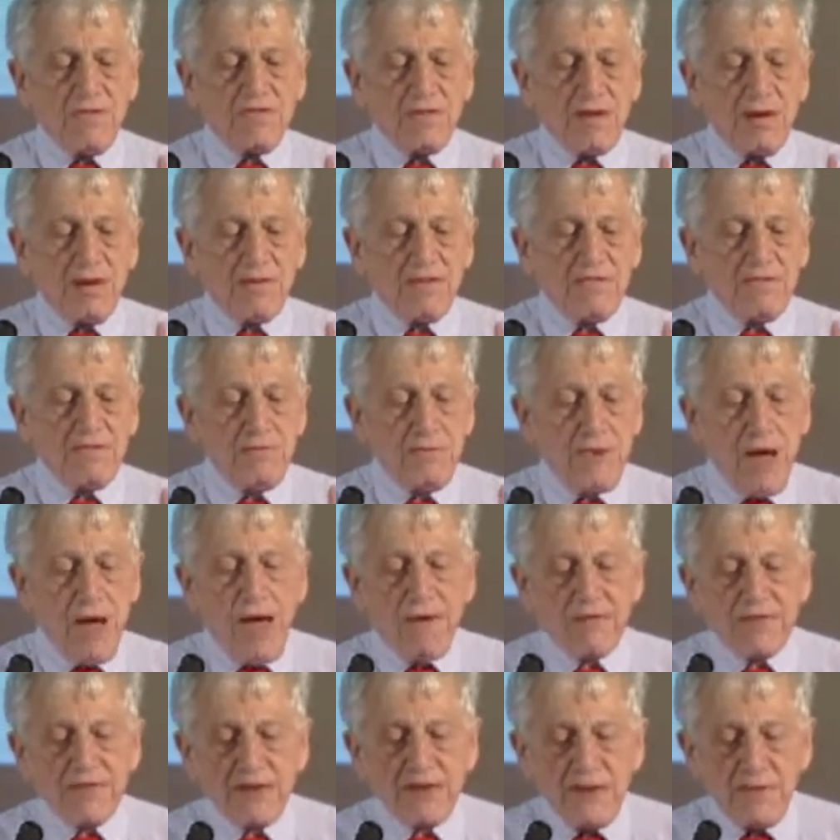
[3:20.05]
so as
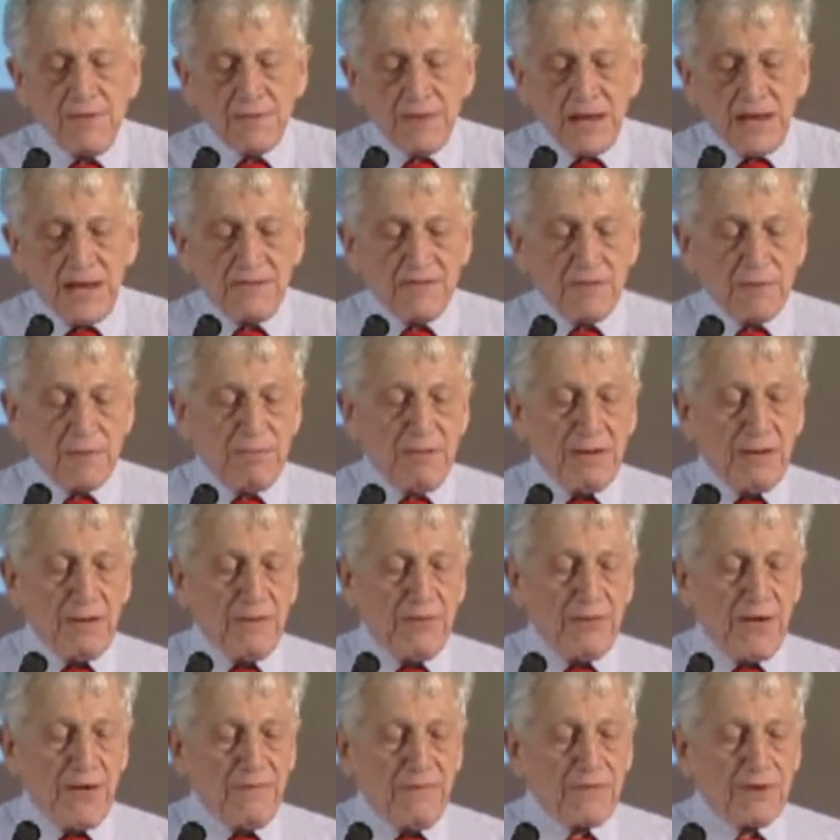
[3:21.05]
not to
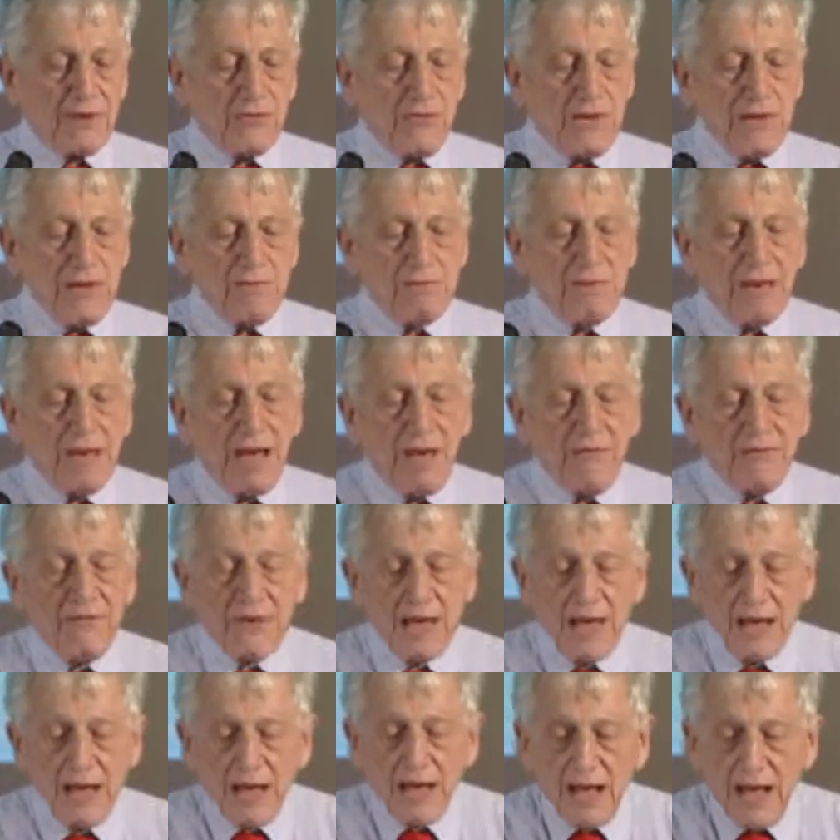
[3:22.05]
build on the green belt,